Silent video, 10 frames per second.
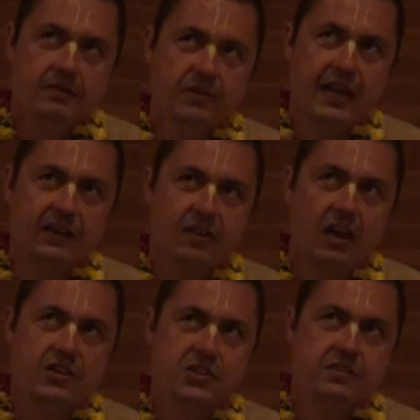without
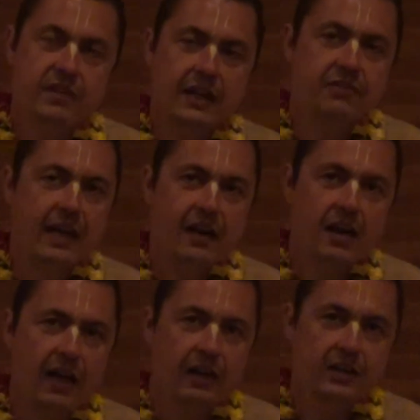conscious, without
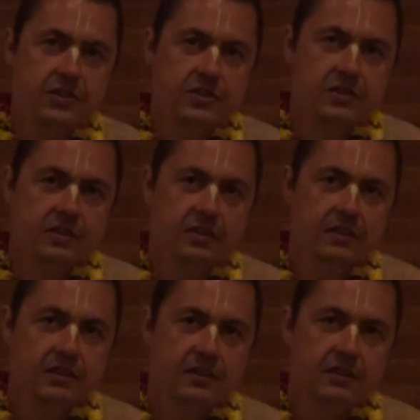knowledge,
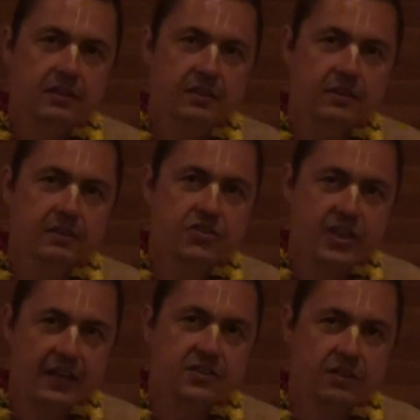
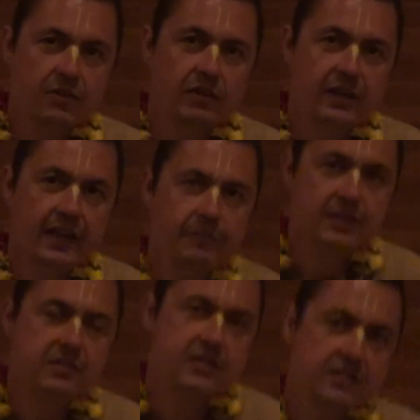chants the holy name.
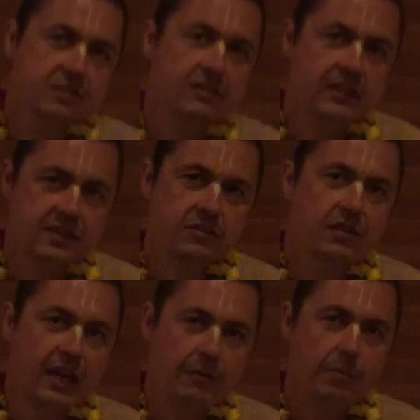That's on the
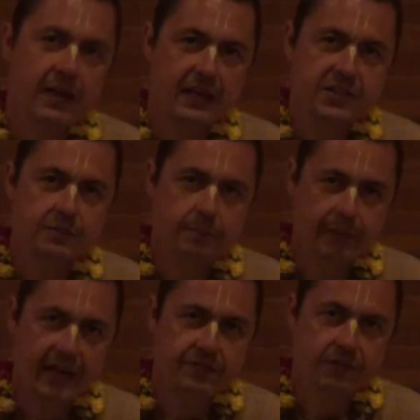Nam Abbas
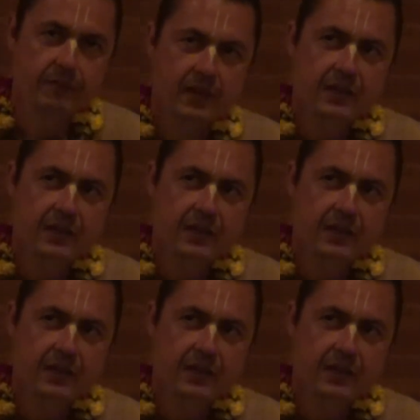platform.